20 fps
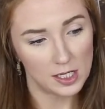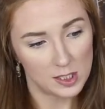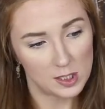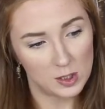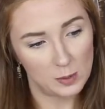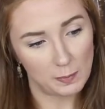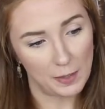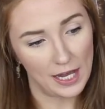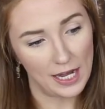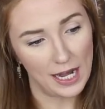
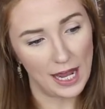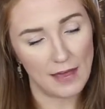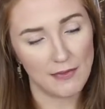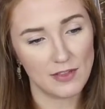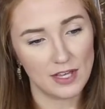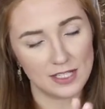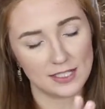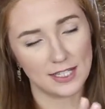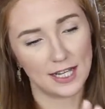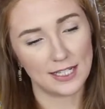spent in
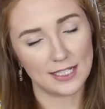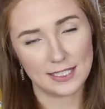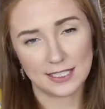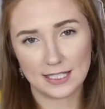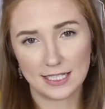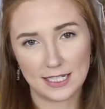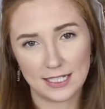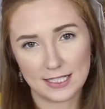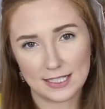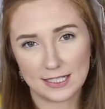this like
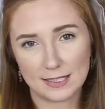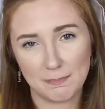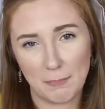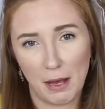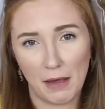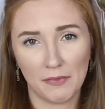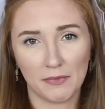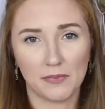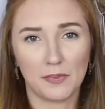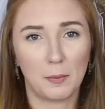six
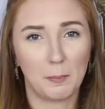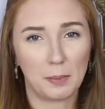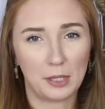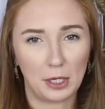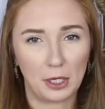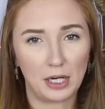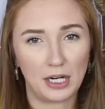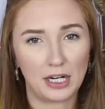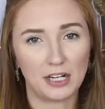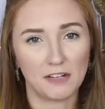month
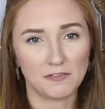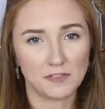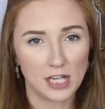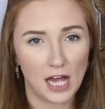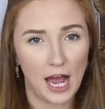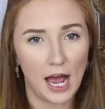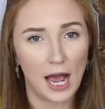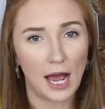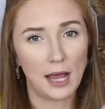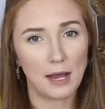period of
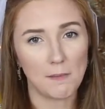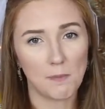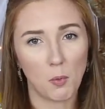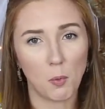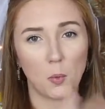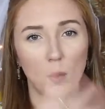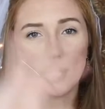time,